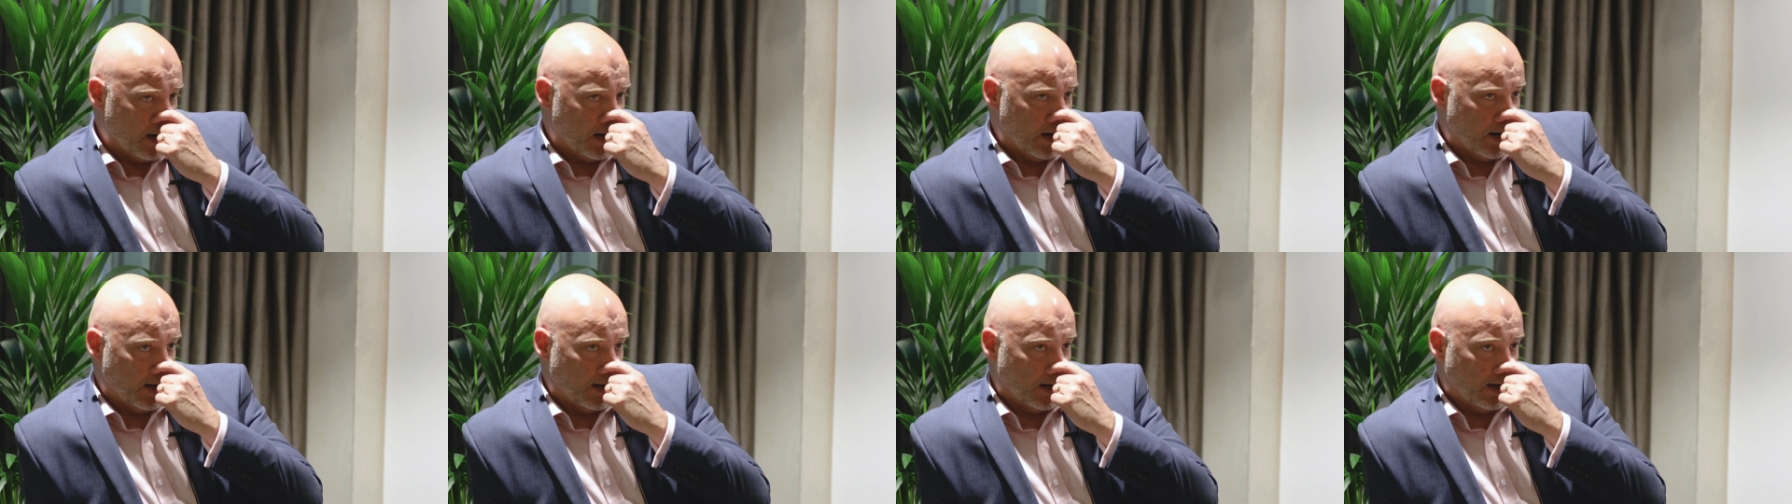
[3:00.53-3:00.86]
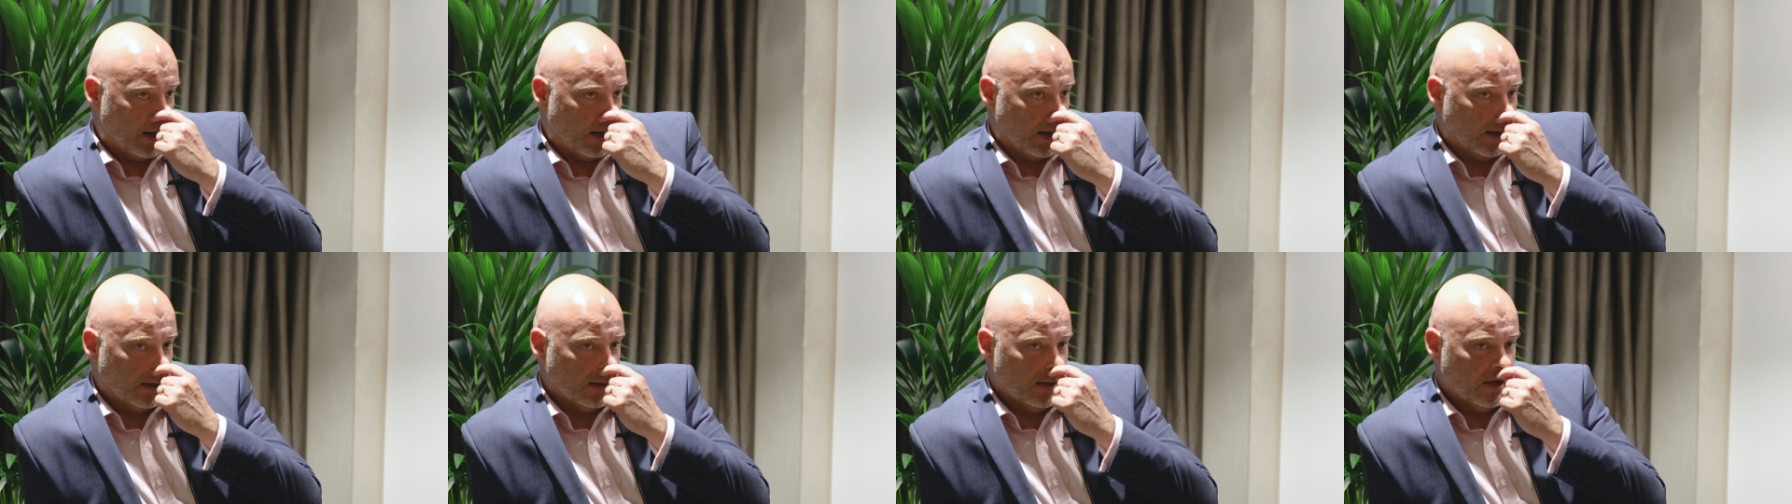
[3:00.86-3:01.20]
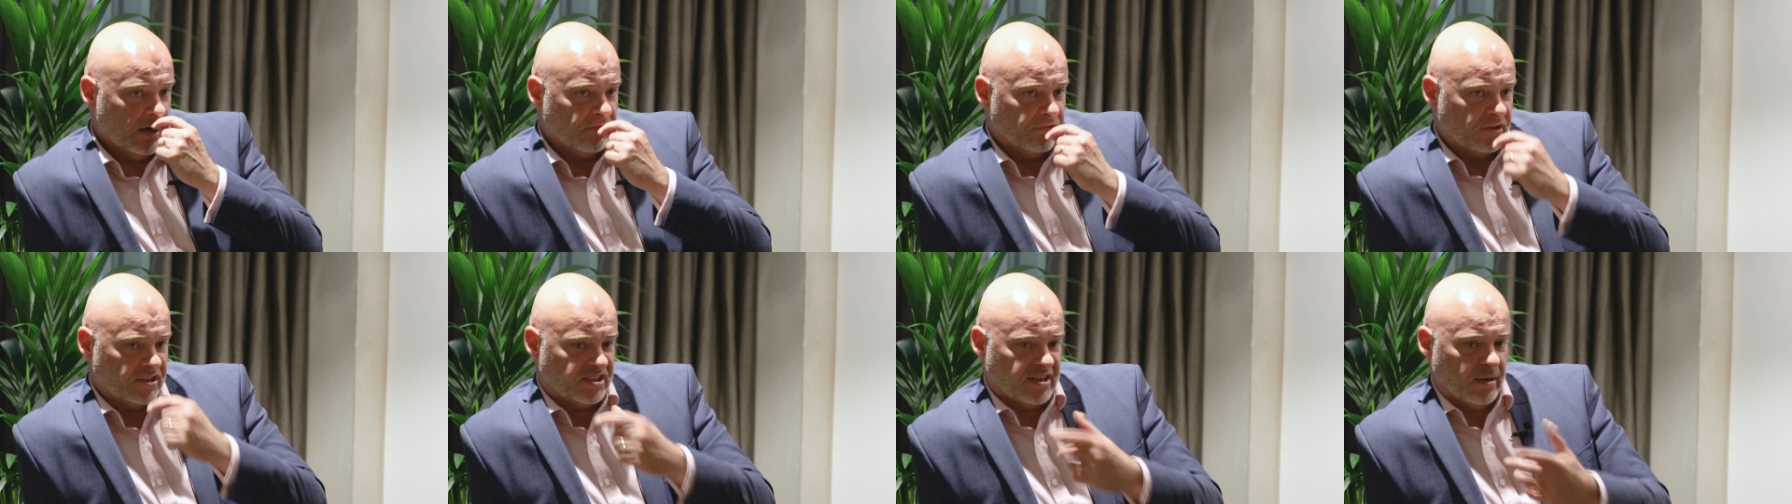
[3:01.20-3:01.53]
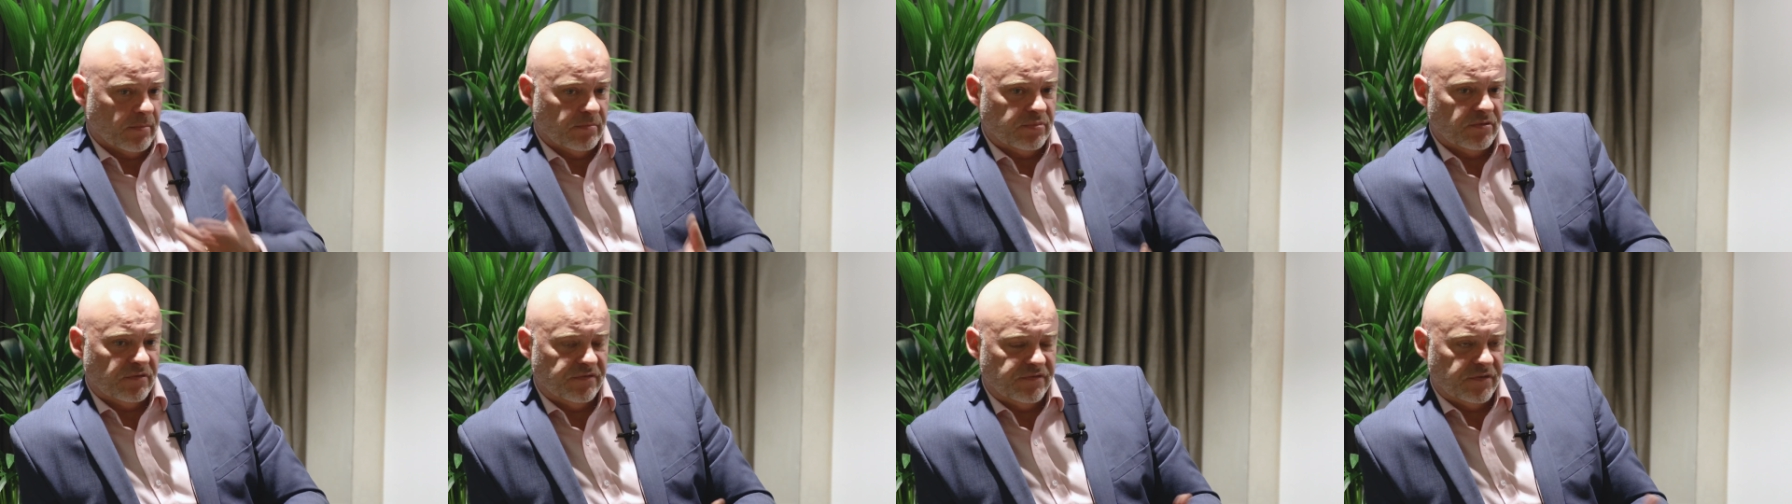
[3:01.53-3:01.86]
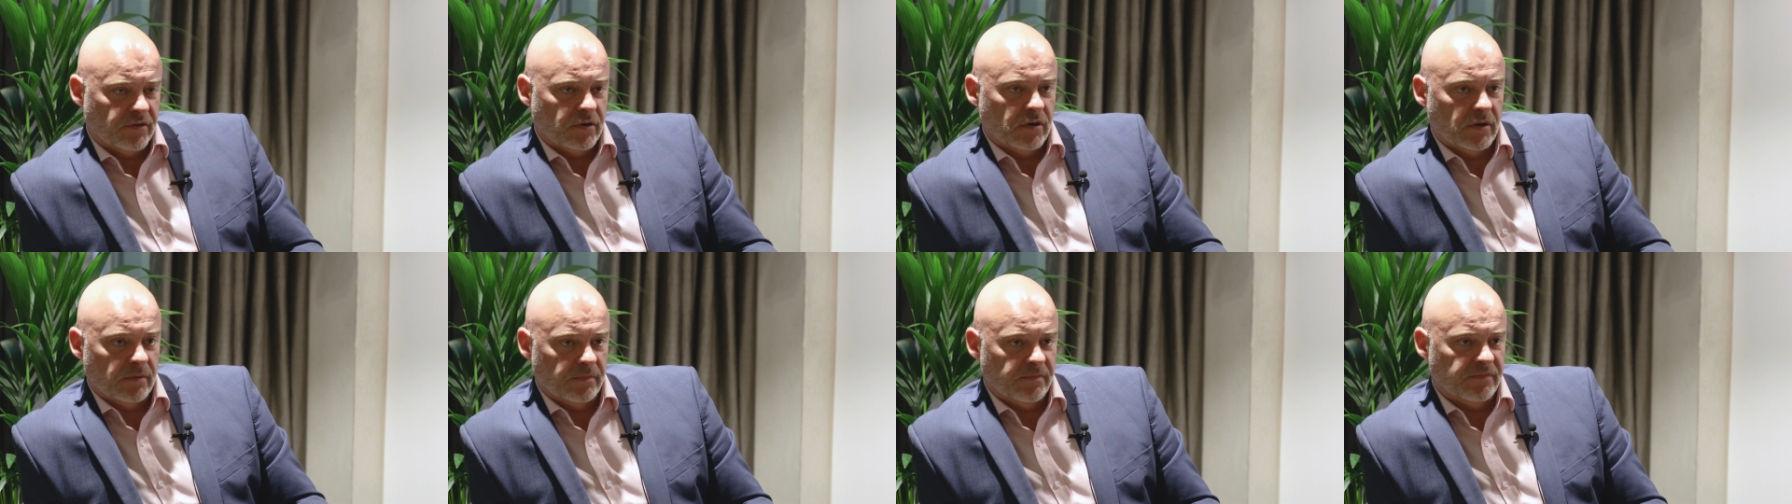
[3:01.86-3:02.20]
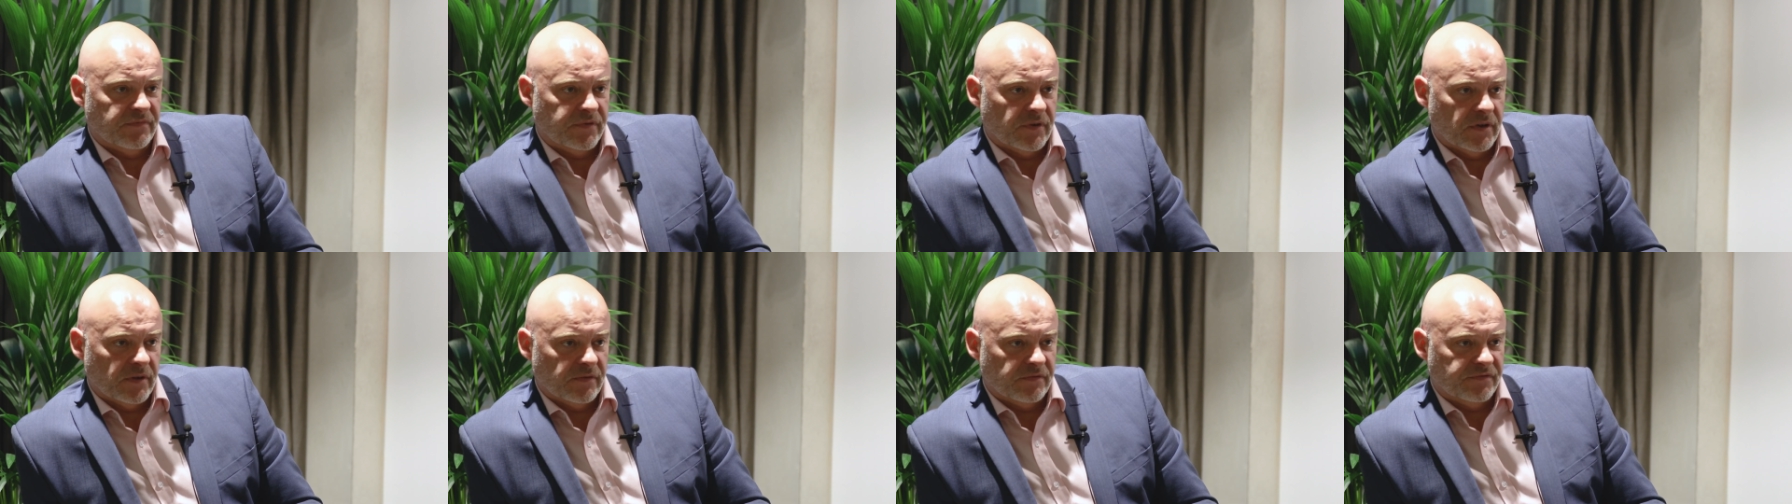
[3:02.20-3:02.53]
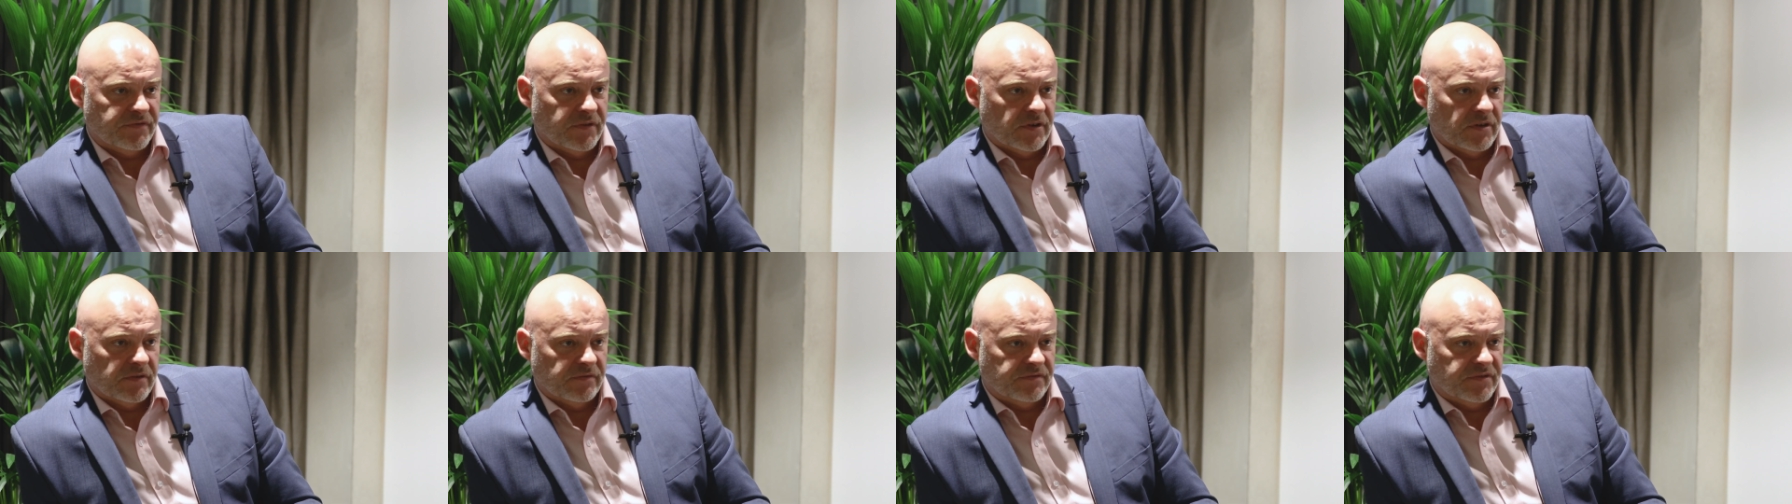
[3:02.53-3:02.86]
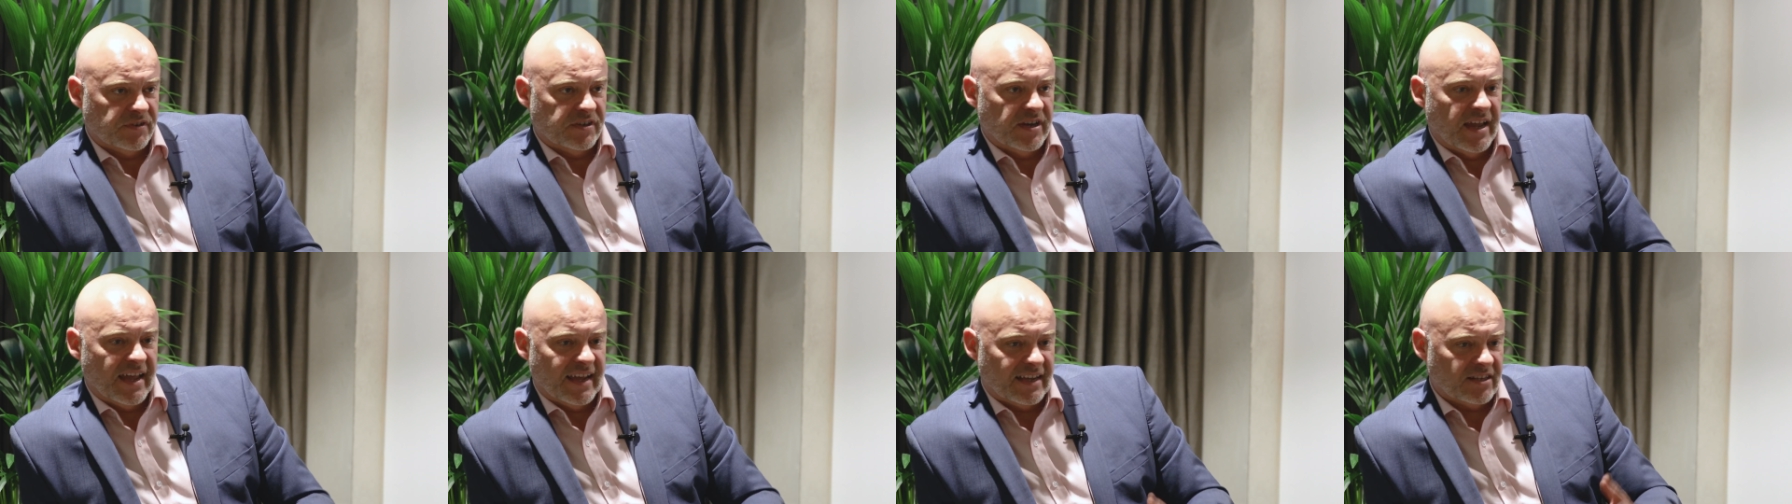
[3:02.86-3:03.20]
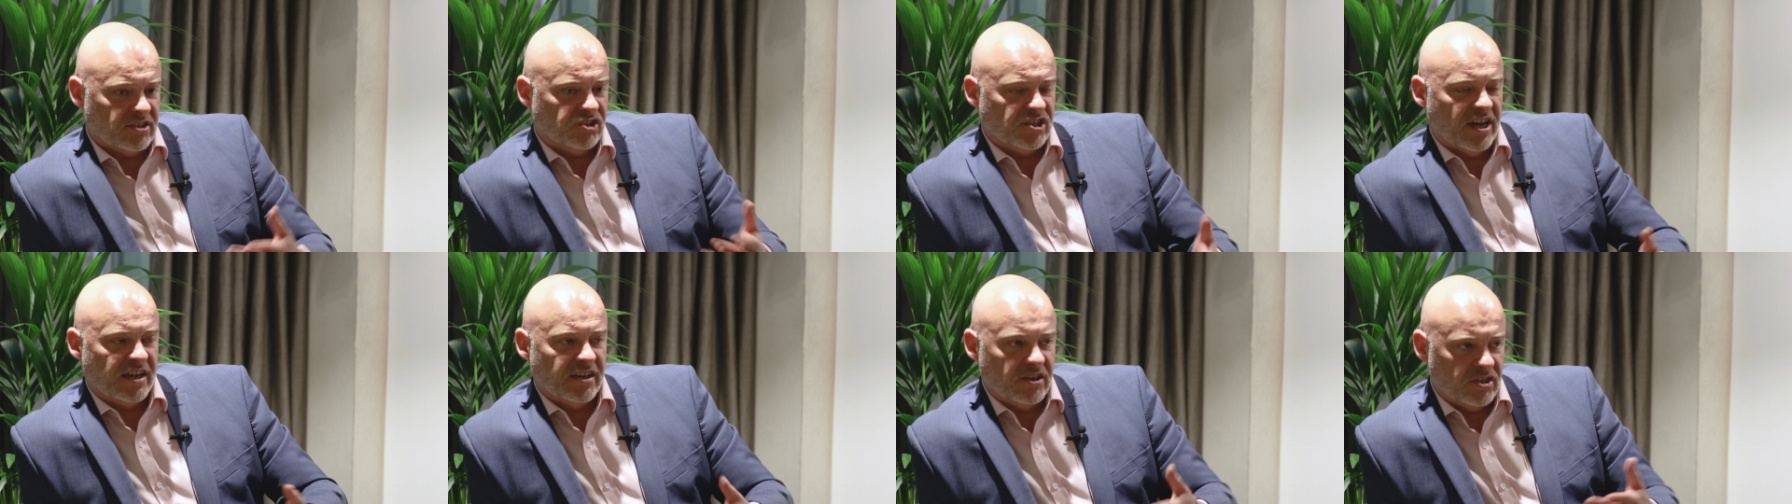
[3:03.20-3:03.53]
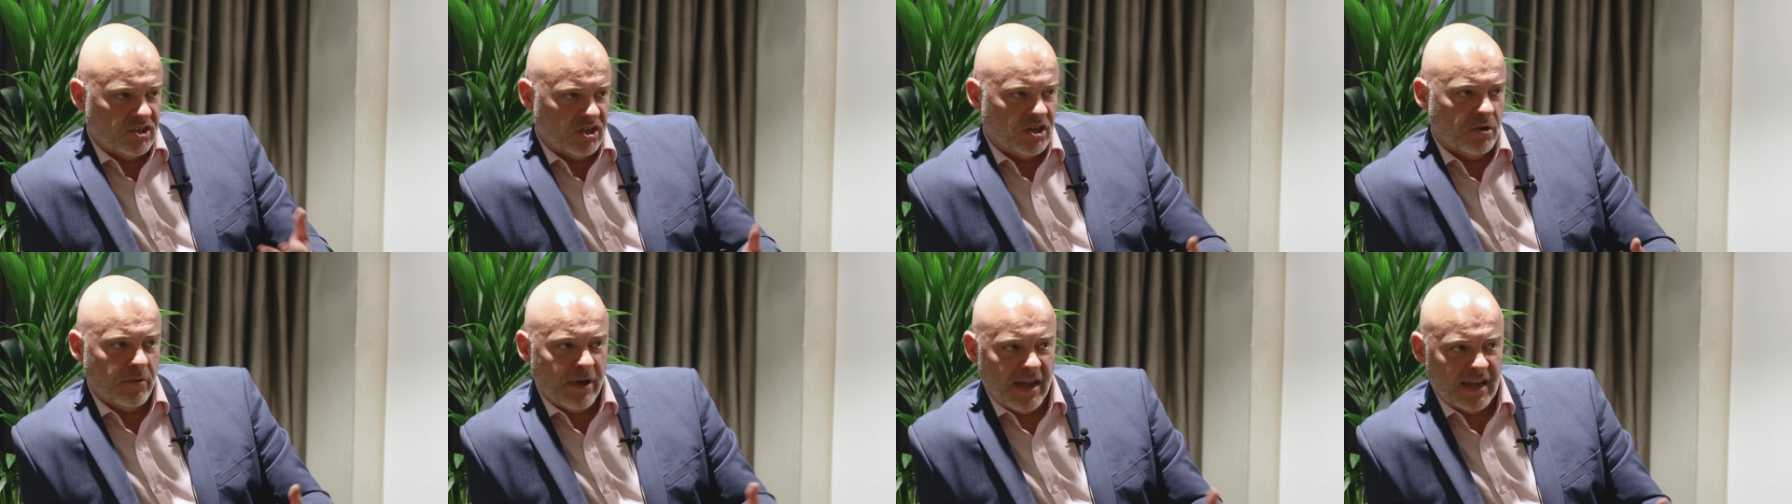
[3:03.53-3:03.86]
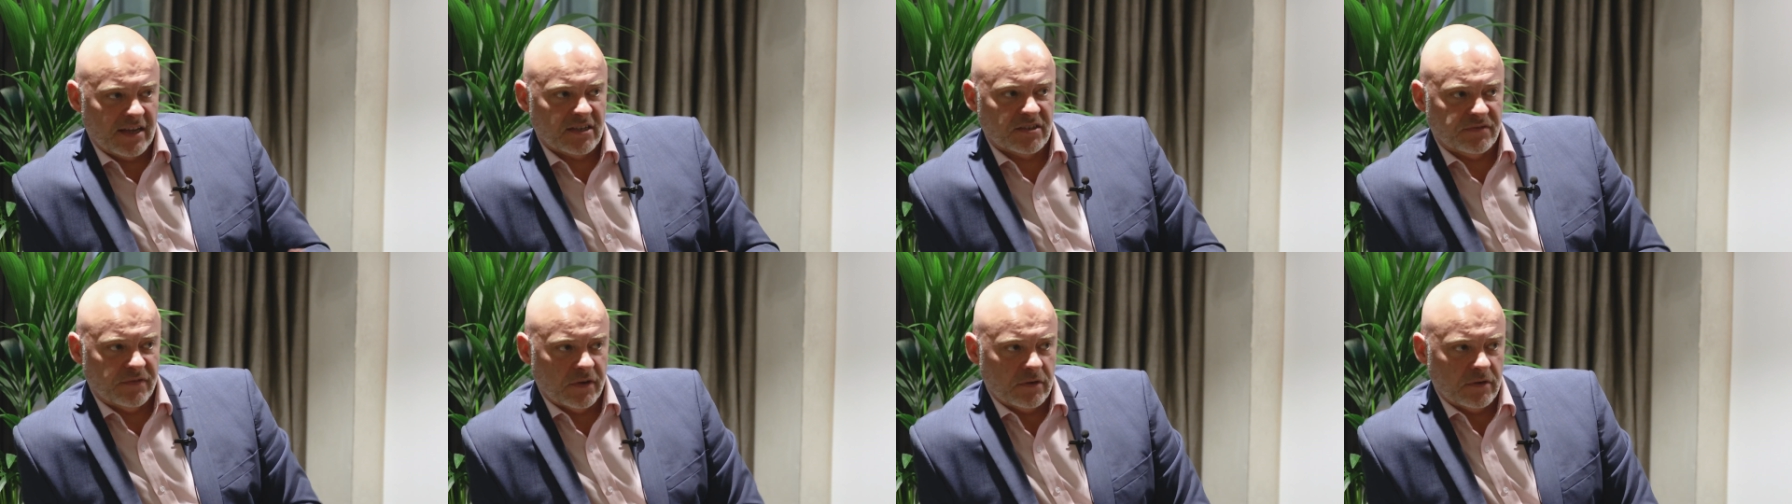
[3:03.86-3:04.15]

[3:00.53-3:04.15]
for example, for next gen and UX